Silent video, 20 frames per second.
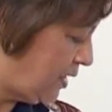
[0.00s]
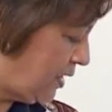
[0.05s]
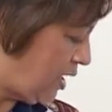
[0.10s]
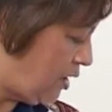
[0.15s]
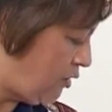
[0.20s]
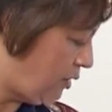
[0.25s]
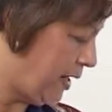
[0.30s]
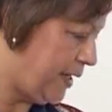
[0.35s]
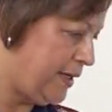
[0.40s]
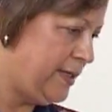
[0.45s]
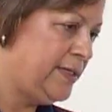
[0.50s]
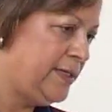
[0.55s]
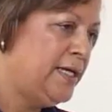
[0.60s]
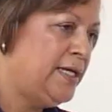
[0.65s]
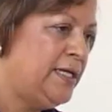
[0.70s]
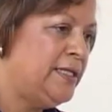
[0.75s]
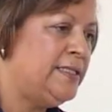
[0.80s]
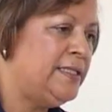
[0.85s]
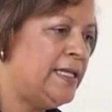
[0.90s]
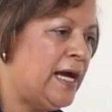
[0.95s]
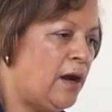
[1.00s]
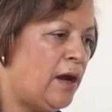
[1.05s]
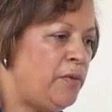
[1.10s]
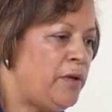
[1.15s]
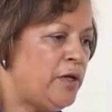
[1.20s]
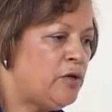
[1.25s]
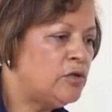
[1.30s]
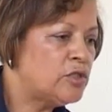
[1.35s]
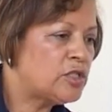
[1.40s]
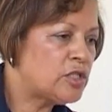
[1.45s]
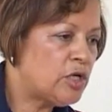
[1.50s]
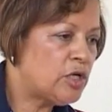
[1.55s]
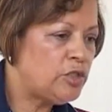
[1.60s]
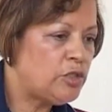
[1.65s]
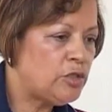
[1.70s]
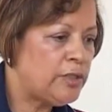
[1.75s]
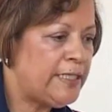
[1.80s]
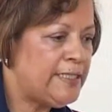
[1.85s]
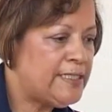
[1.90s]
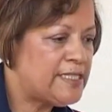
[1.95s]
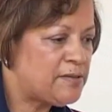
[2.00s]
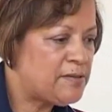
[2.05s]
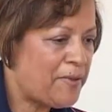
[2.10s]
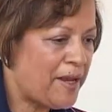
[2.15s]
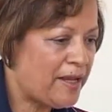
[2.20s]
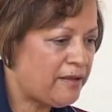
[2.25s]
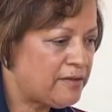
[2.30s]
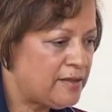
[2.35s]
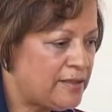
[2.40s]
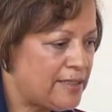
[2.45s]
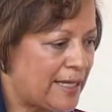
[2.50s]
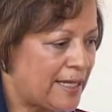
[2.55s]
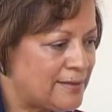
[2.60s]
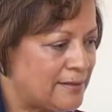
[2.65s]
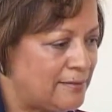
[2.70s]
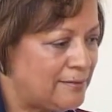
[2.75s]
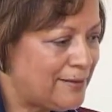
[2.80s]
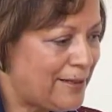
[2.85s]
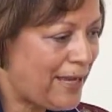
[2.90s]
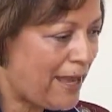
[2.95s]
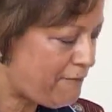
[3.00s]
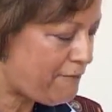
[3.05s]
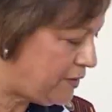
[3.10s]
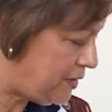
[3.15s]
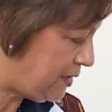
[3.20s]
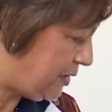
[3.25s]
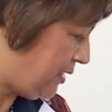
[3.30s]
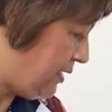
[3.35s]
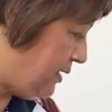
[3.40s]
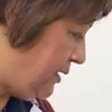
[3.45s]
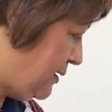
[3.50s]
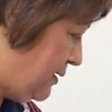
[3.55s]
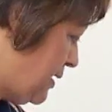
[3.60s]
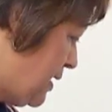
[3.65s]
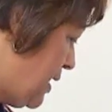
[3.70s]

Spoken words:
Okay. Now we're also going to inspect the nasal cavity.